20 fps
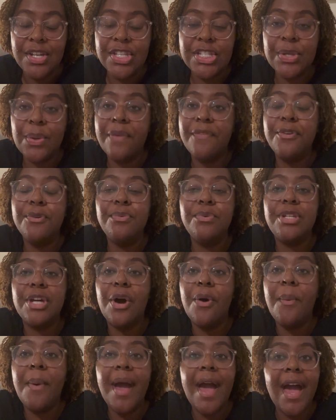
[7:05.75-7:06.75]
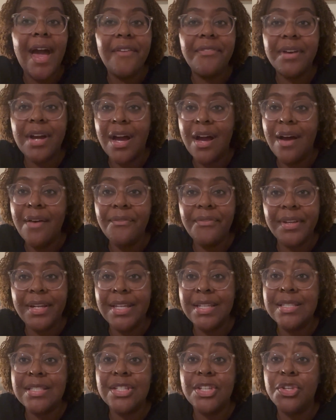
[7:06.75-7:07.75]
So if you don't have
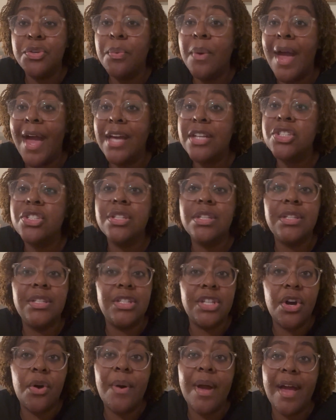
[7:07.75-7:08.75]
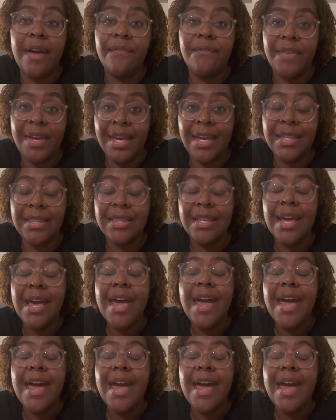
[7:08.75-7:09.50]
confidence, you actually don't have faith.